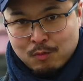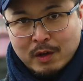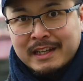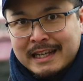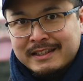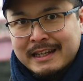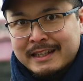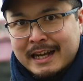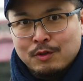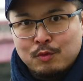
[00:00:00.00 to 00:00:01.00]
one lens
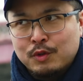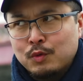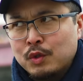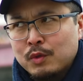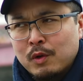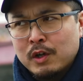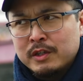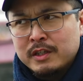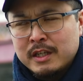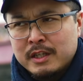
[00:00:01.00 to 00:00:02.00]
attached, which
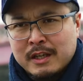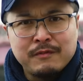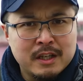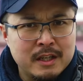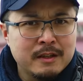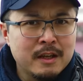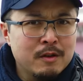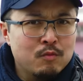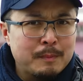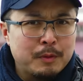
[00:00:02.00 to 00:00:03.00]
was the 17
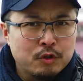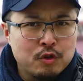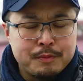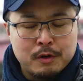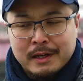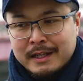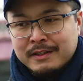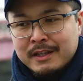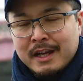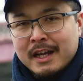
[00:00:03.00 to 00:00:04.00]
1.2 Pro
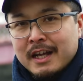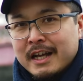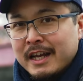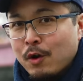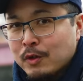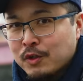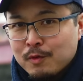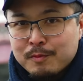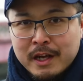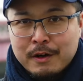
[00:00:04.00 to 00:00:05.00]
lens. I
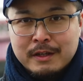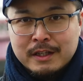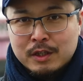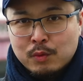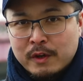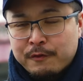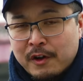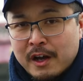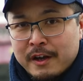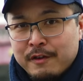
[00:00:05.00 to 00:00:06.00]
also carry the
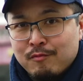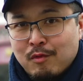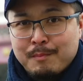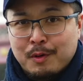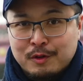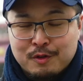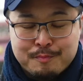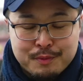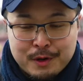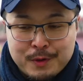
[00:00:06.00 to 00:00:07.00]
25
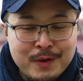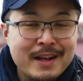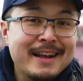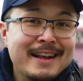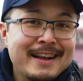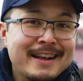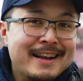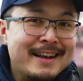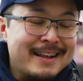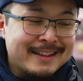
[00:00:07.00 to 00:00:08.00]
1.2 Pro,
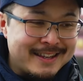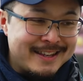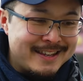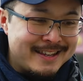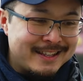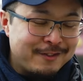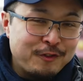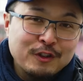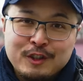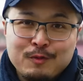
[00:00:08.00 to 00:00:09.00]
the
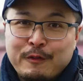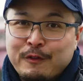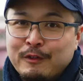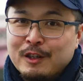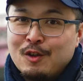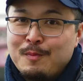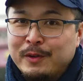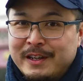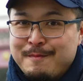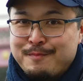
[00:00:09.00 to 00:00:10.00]
40 to 150
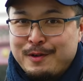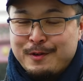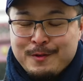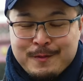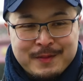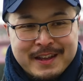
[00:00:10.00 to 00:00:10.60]
2.8 Pro,